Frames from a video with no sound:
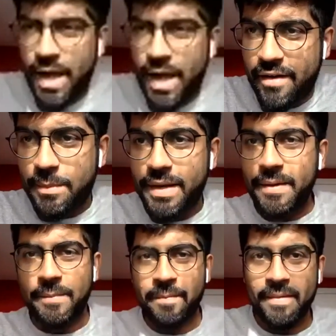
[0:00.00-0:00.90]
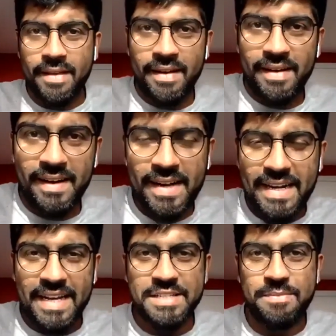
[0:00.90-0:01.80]
for having me.
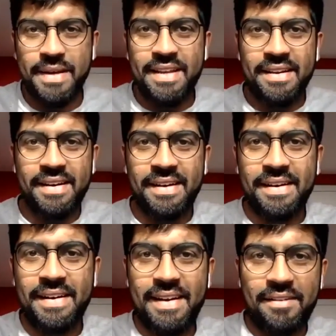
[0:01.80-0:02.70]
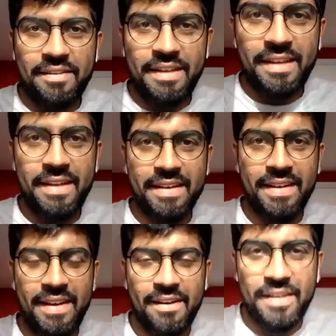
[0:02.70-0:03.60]
It has been a lovely
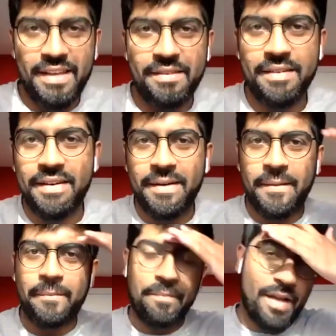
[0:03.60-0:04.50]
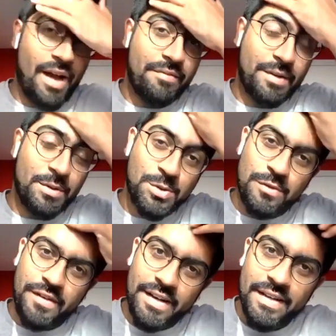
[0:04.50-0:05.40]
afternoon
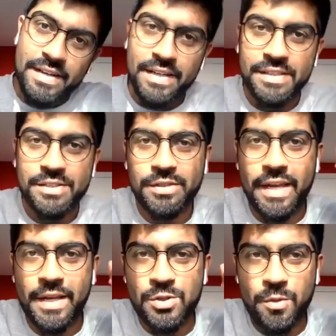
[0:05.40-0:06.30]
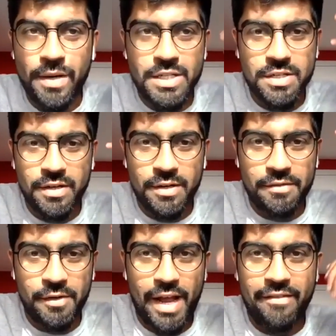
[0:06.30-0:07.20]
so far. So thank you so much
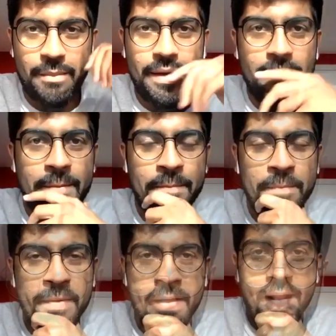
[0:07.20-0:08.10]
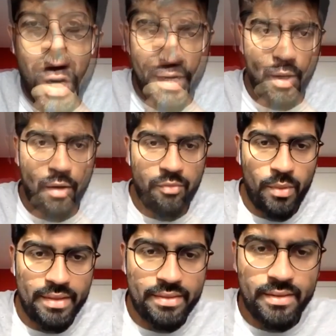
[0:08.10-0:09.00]
for having me. So starting off
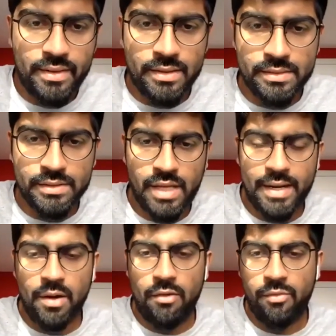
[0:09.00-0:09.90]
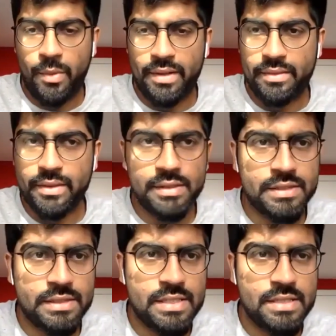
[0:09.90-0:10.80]
with
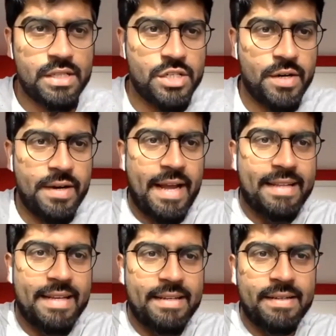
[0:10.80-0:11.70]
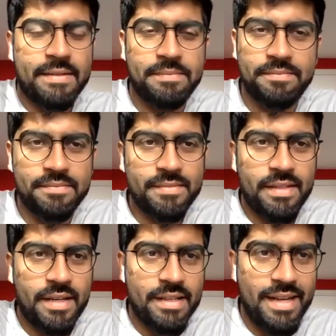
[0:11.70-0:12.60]
the journey, I think
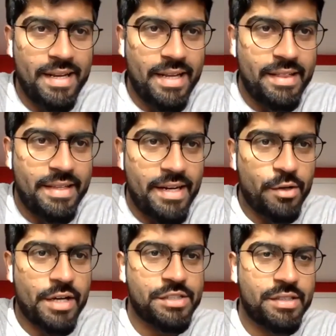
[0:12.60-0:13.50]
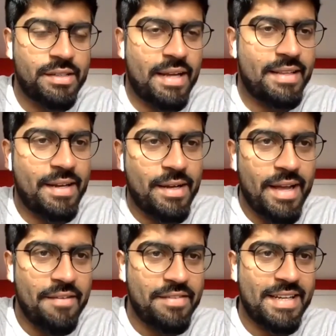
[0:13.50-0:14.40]
in the introduction, I think
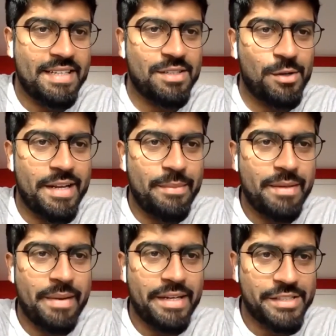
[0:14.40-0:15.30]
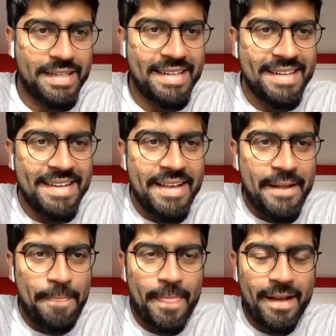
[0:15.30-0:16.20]
everything has already been mentioned,
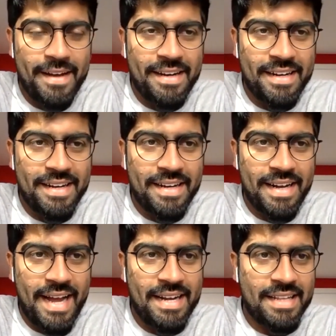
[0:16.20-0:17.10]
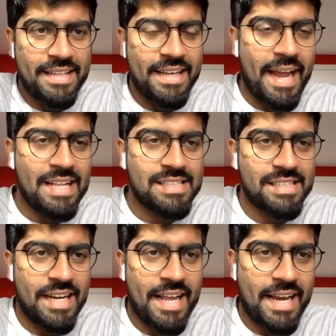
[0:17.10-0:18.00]
and nothing
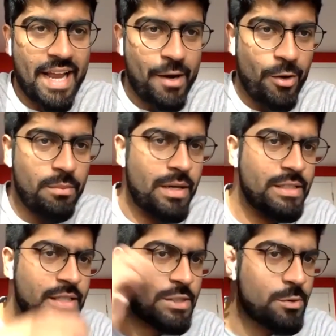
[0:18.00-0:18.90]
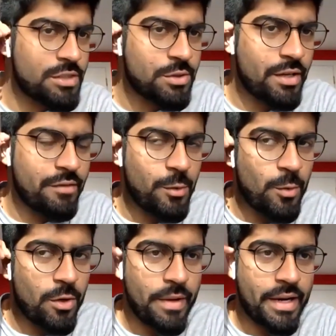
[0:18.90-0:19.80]
else that I can add on. But just to give
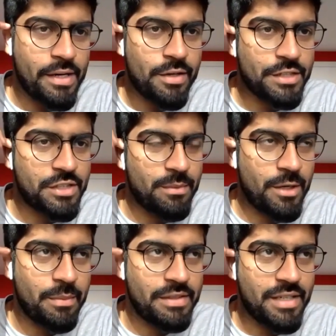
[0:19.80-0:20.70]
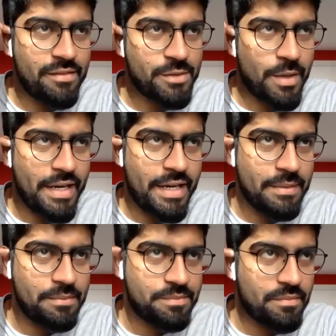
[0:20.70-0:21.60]
you a quick introduction about myself. So
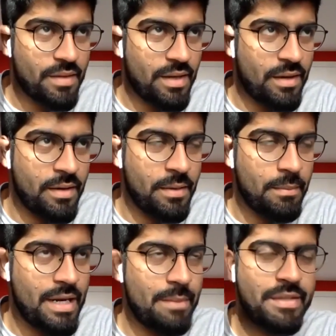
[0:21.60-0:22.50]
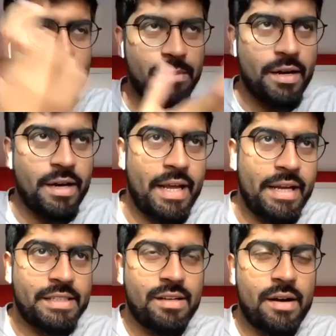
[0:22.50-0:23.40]
my name is Deepak, and
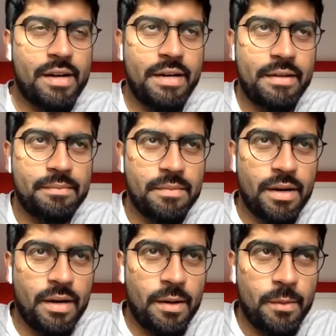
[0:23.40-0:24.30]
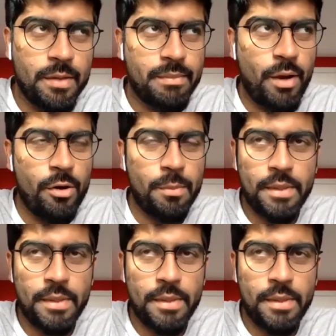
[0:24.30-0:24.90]
I started with my